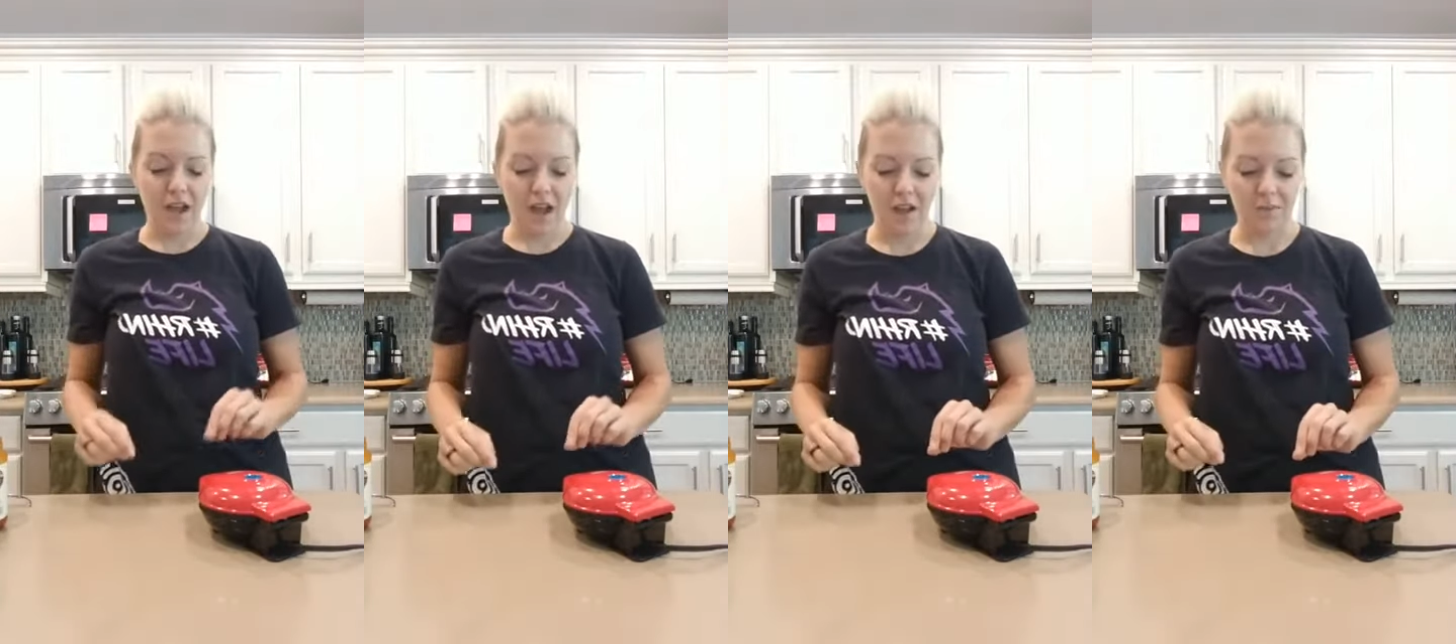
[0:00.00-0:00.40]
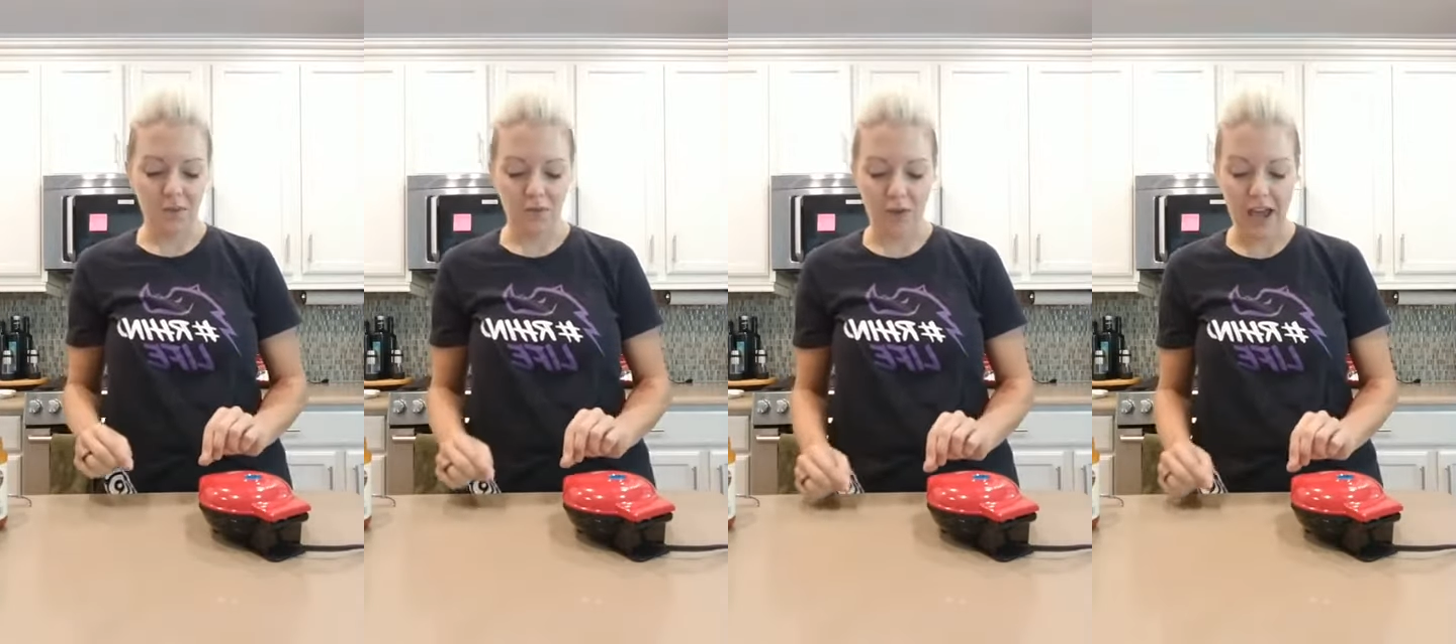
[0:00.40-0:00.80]
So
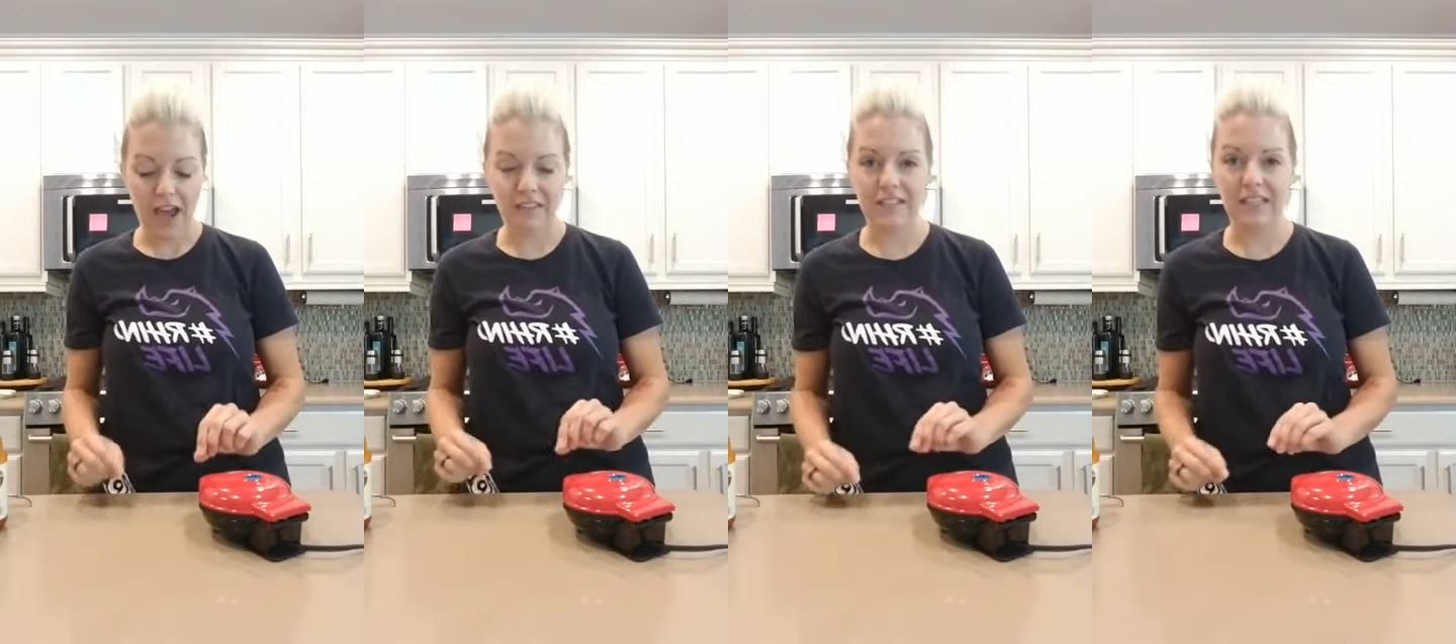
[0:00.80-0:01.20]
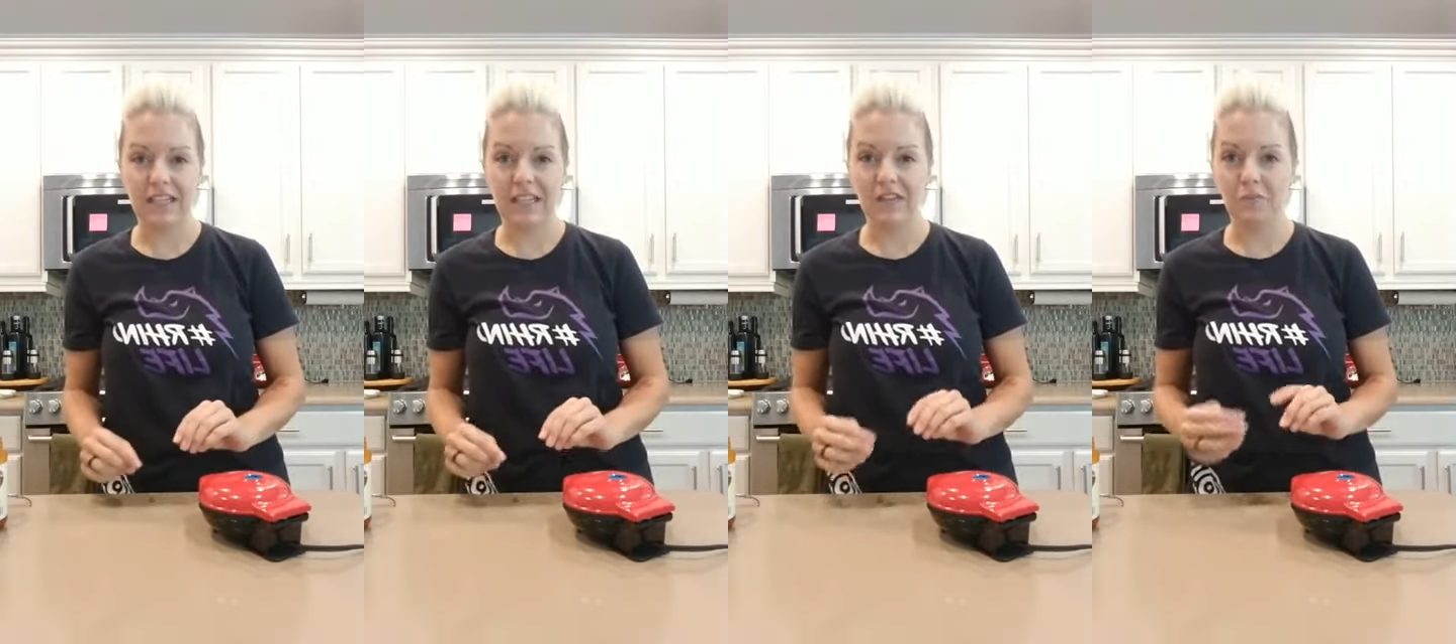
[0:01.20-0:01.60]
if you haven't seen
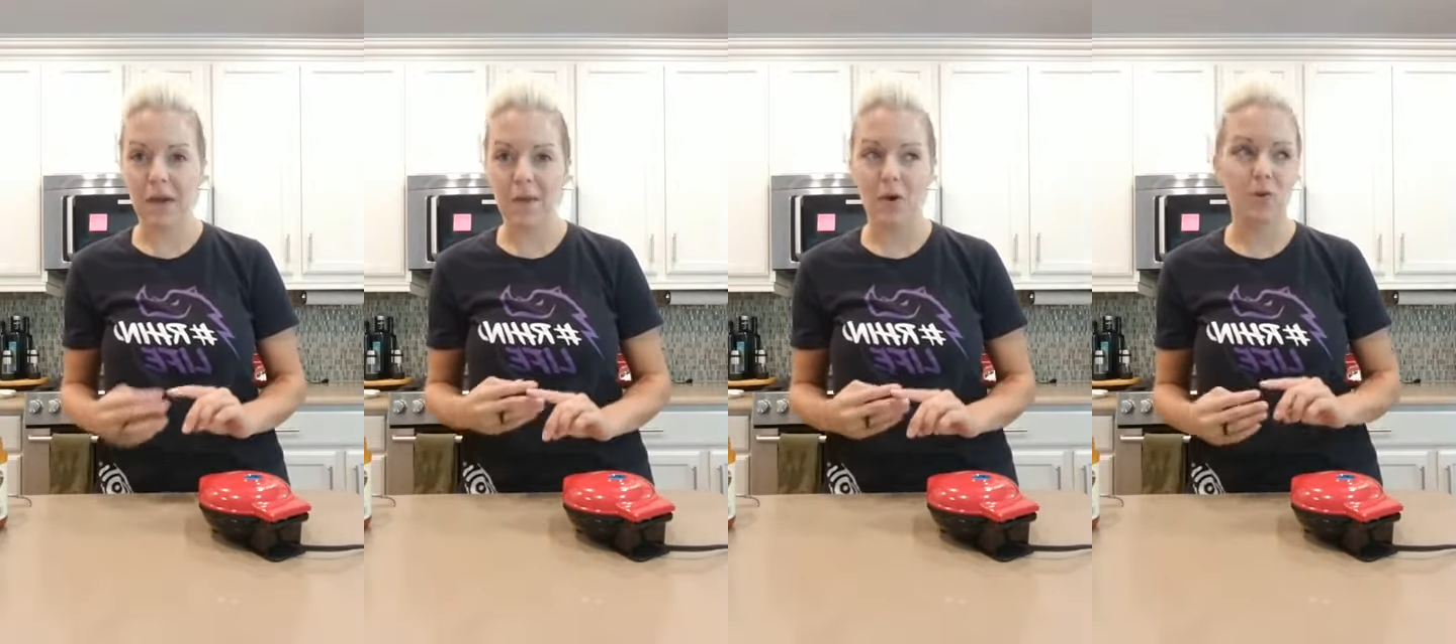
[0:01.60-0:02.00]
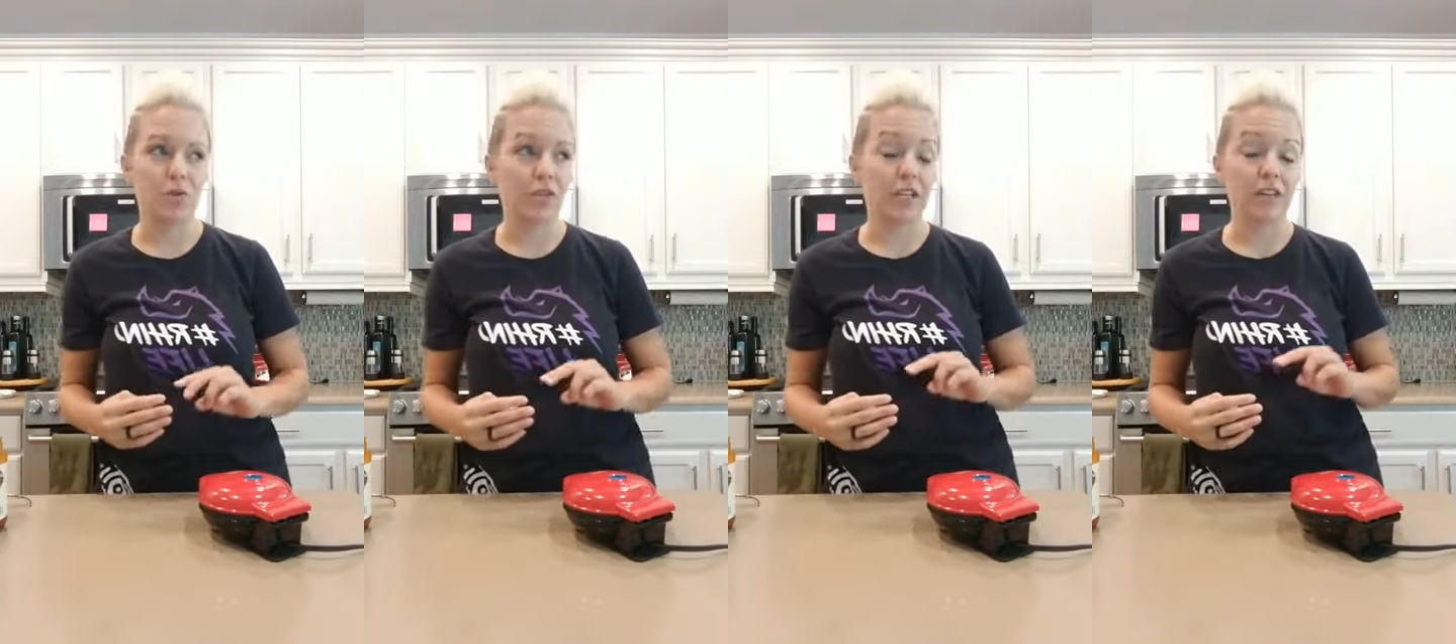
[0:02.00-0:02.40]
any of my posts
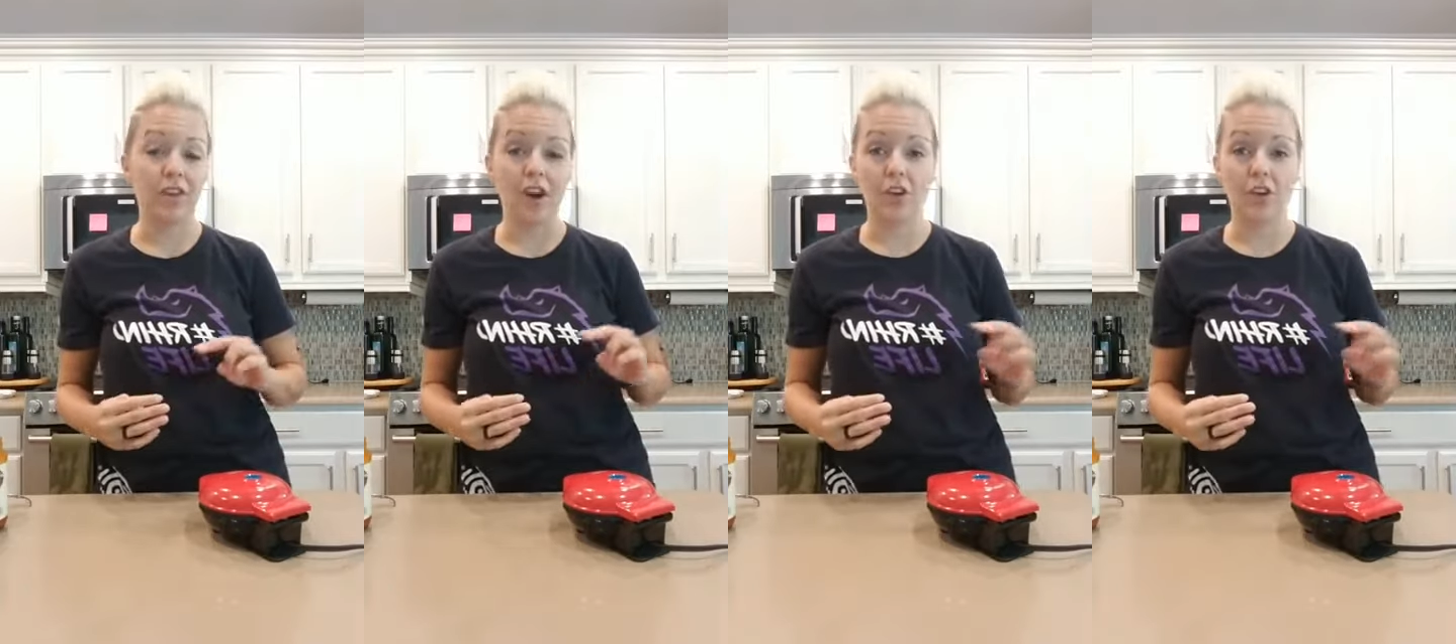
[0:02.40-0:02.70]
or any of